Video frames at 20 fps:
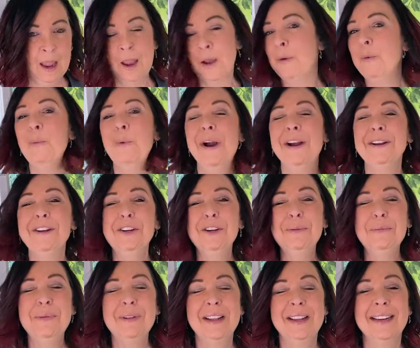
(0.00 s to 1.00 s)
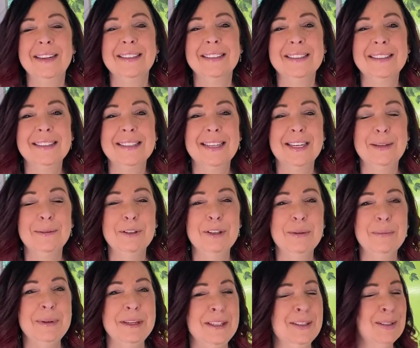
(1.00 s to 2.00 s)
When your plants seem
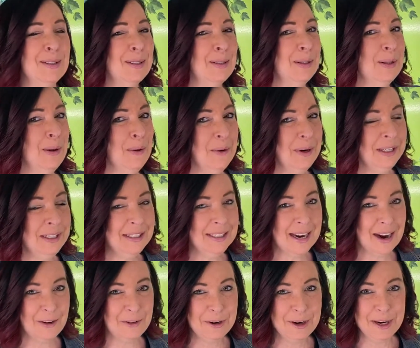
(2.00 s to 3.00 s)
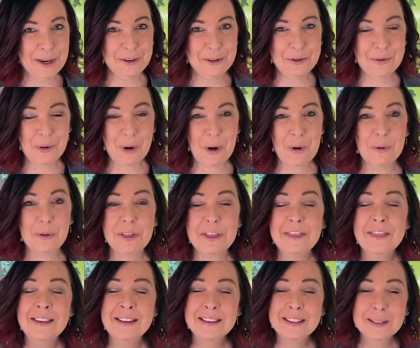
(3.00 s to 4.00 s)
to be slowing down in growth,
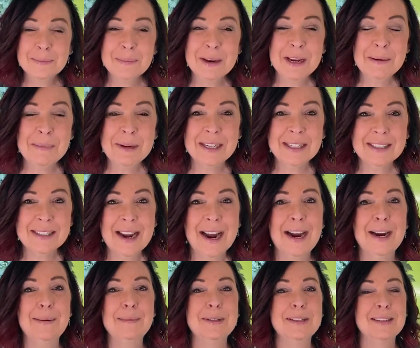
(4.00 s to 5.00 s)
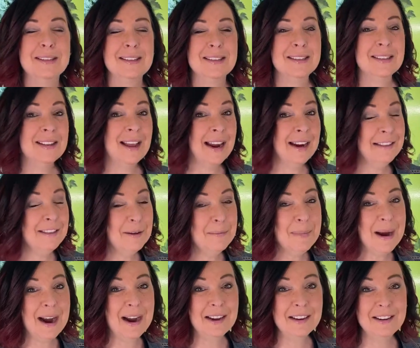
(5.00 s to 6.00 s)
this may be a time to slide
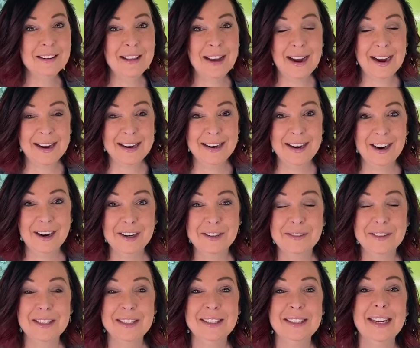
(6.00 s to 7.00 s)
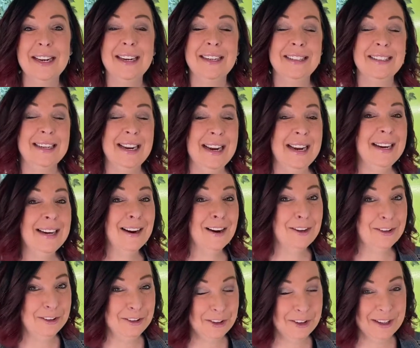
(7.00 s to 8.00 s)
them out of the iHarvest and take
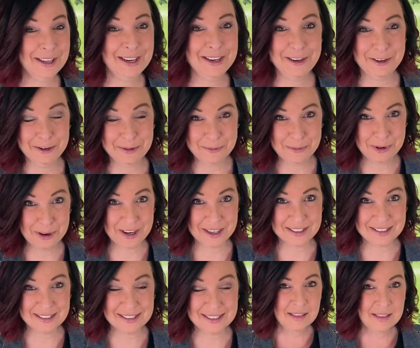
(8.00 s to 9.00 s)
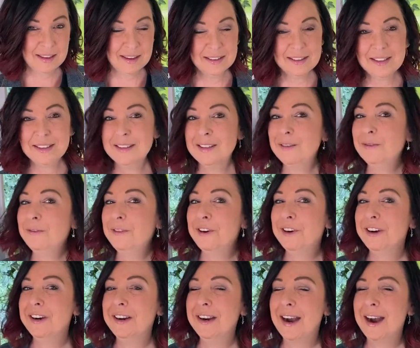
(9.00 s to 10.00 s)
a look at your roots. This is a
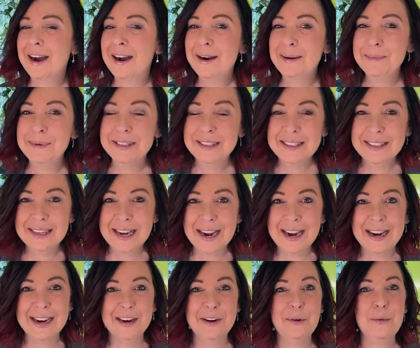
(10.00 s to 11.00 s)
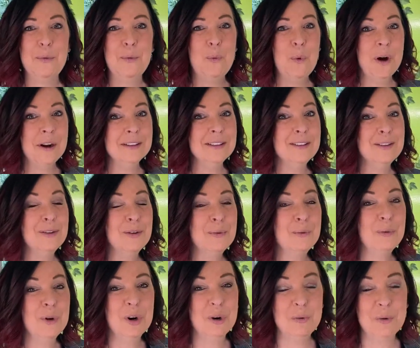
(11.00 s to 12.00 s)
very common sign once the
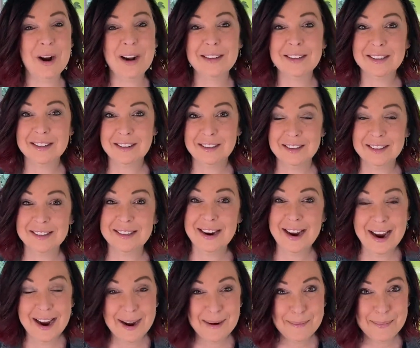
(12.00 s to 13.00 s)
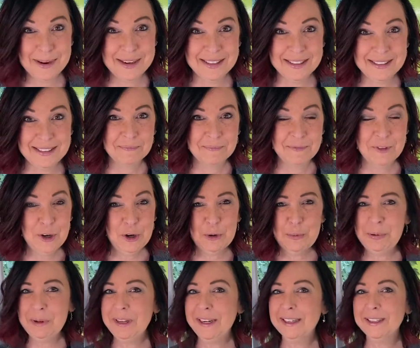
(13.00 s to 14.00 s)
root rot starts to happen. Your
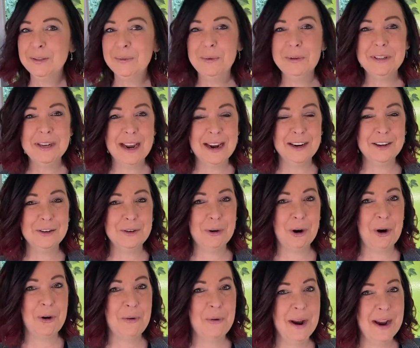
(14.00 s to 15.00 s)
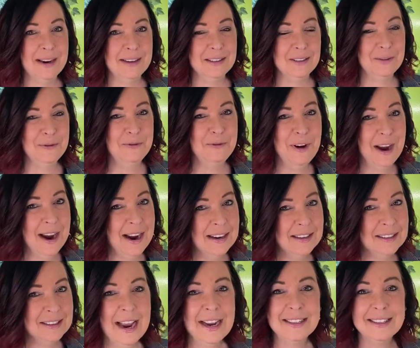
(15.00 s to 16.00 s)
plants will not grow as
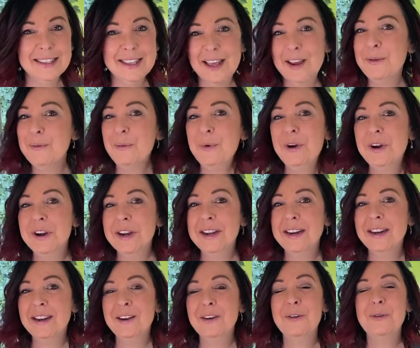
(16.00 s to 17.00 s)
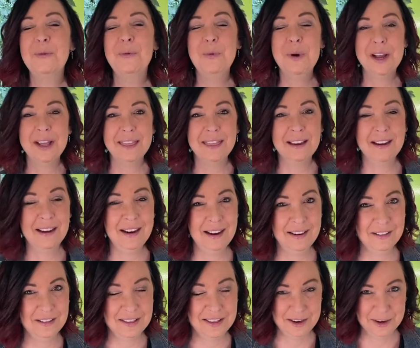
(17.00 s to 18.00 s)
fast as they would with a
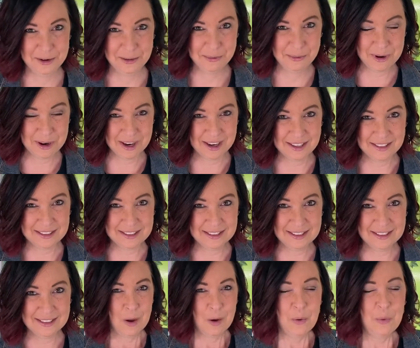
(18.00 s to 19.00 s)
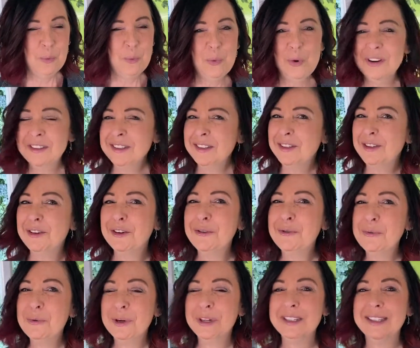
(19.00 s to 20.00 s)
healthier root. Once
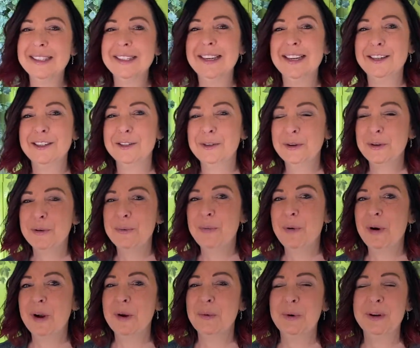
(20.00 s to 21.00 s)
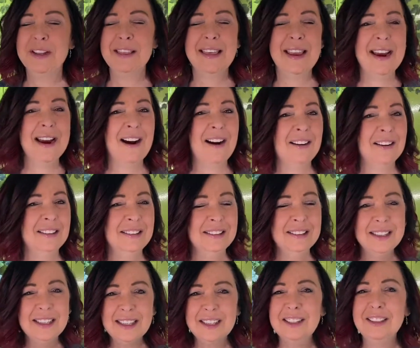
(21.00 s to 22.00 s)
your roots get to a point when they are
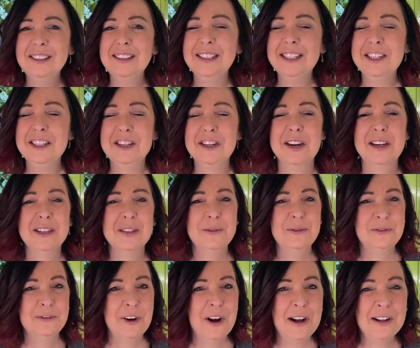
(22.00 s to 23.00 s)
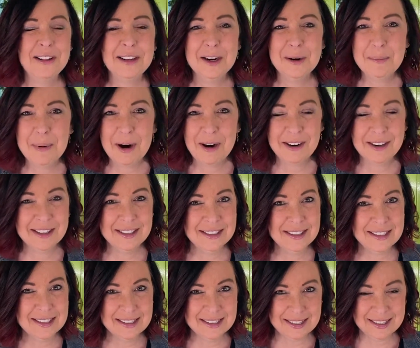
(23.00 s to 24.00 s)
literally just falling apart
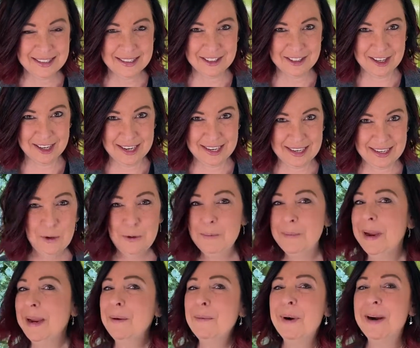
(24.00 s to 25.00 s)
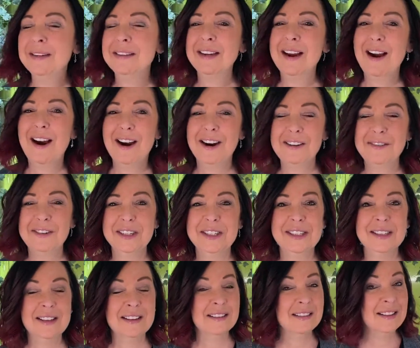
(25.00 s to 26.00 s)
and disintegrating, you may want to harvest
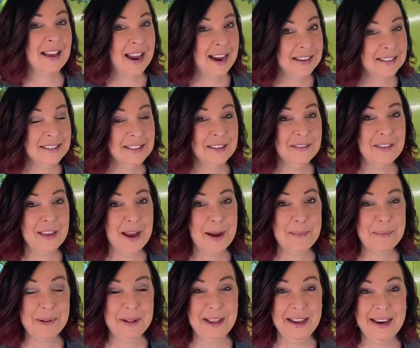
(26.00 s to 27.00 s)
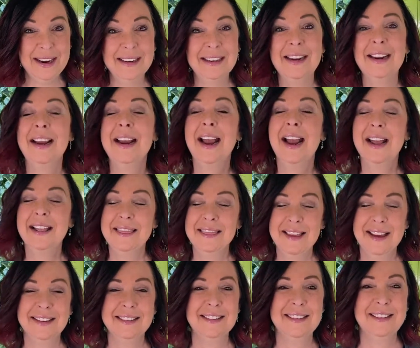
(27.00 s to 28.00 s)
the last of that plant and
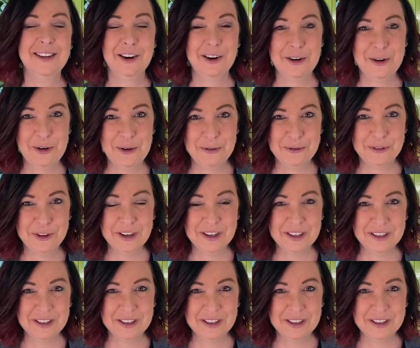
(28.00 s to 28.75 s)
then start over.